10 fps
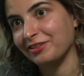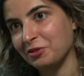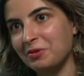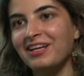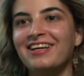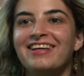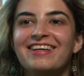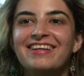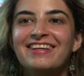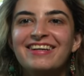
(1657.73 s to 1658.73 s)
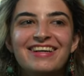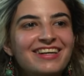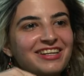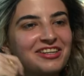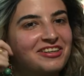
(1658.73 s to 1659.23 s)
opening
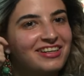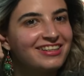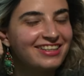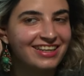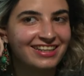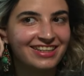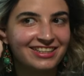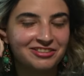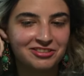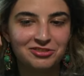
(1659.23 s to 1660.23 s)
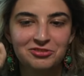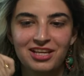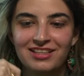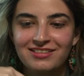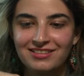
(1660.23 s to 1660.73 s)
no I, I can't really do
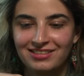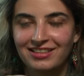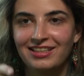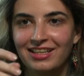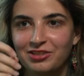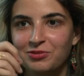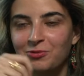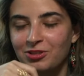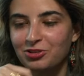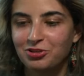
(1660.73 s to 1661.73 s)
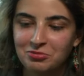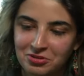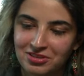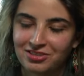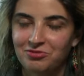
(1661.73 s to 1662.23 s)
that because they can actually watch
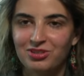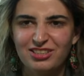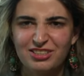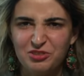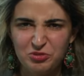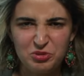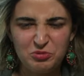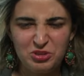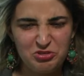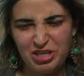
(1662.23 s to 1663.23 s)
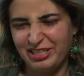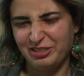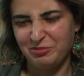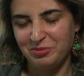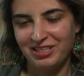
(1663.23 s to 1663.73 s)
streamers and they, there's only one dragon
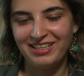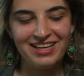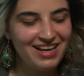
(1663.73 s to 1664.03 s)
opening